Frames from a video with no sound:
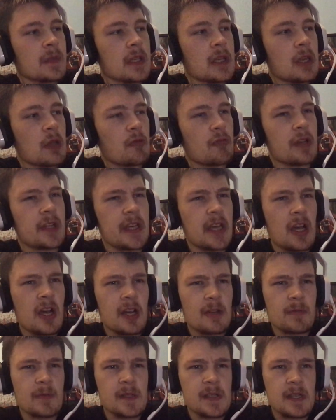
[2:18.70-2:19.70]
really
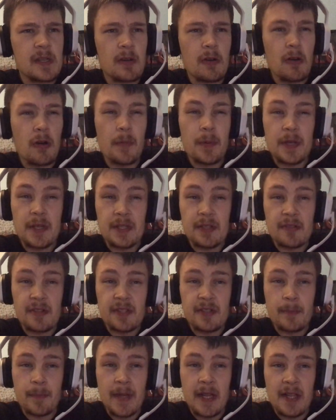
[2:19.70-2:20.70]
hard one to call because
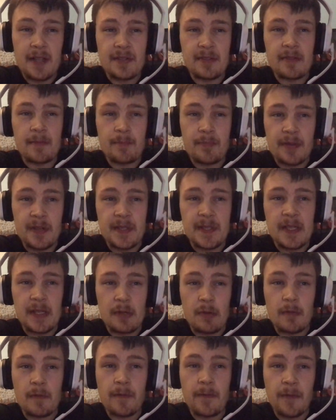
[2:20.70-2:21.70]
Crystal Palace are in pretty
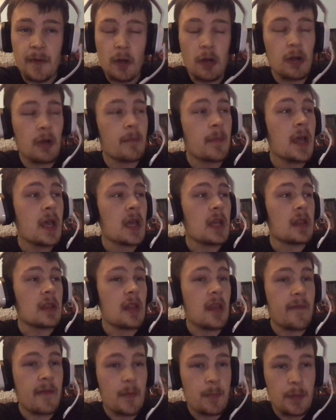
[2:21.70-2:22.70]
good form.
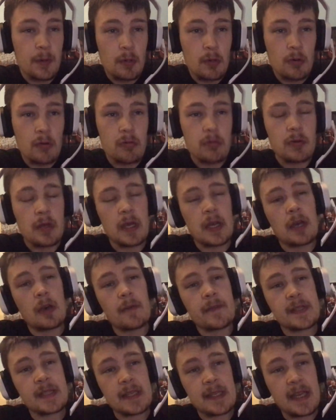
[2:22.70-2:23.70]
Liverpool,
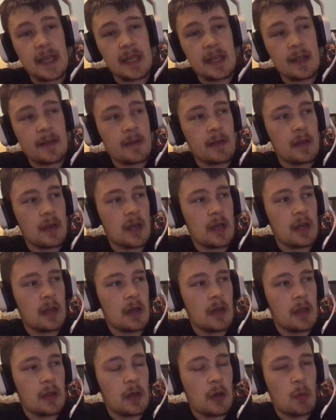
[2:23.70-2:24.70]
obviously getting
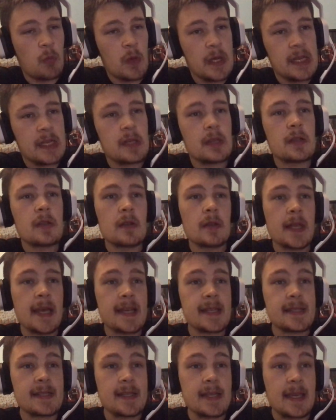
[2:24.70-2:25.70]
the win
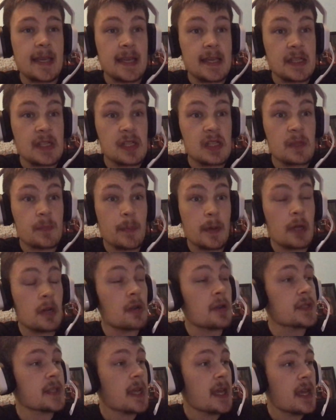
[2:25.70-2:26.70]
last night against
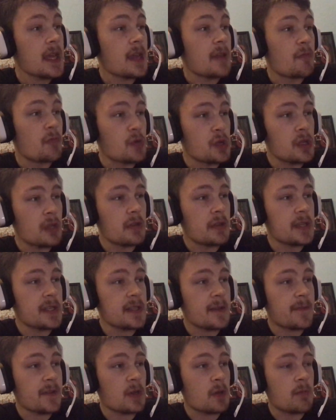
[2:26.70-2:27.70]
Spurs. Really, really
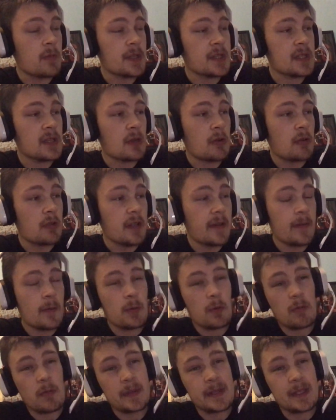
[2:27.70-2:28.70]
difficult one to call.
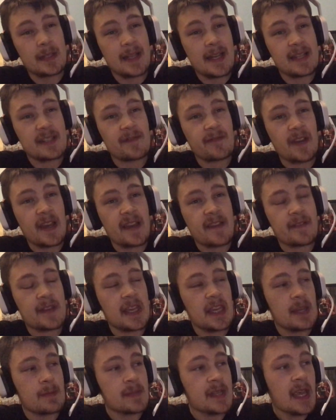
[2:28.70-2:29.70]
Liverpool won the last five
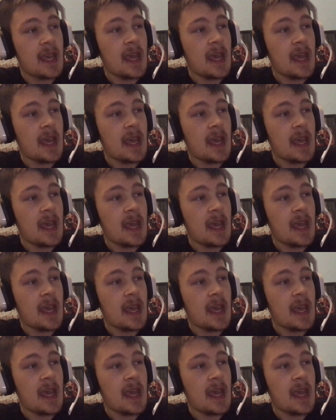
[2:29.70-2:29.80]
games.